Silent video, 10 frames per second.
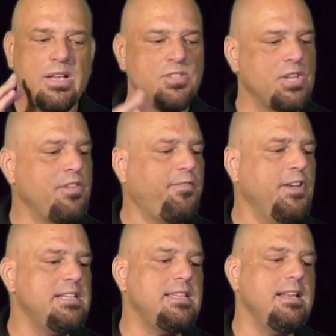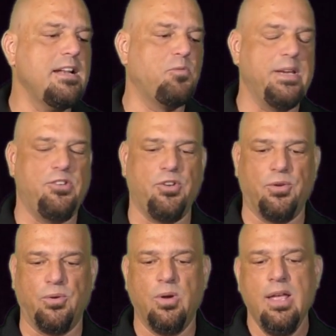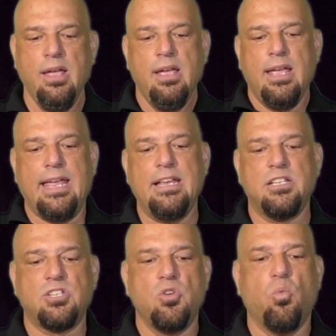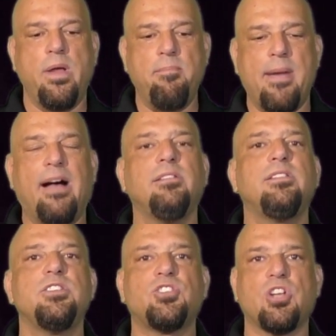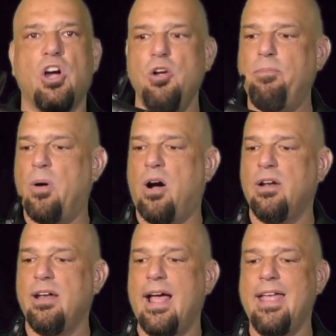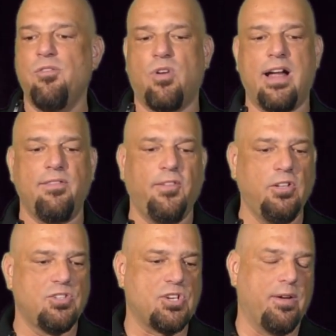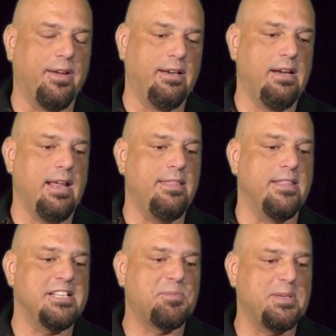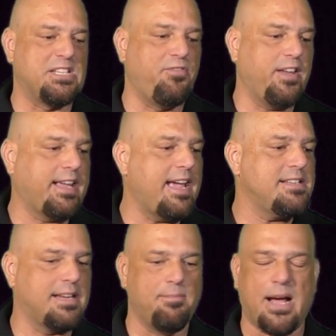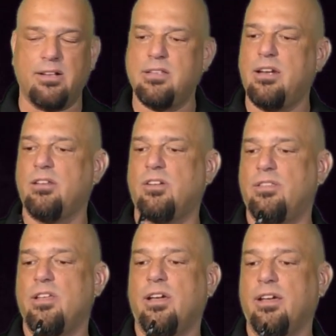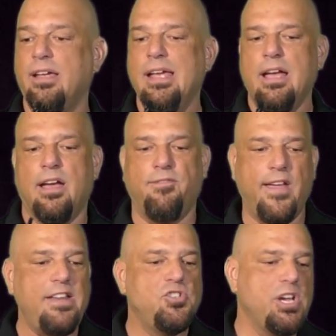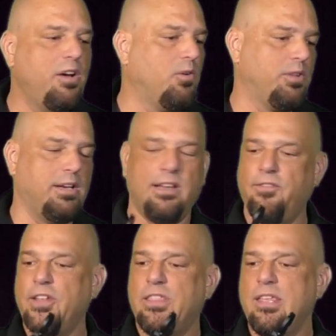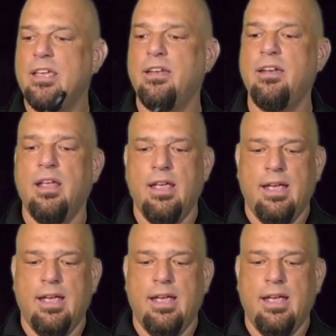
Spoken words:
So the first thing that we do is we mount the scope on a rifle. So in this specific case, I mounted it on the Avenger or the Leviathan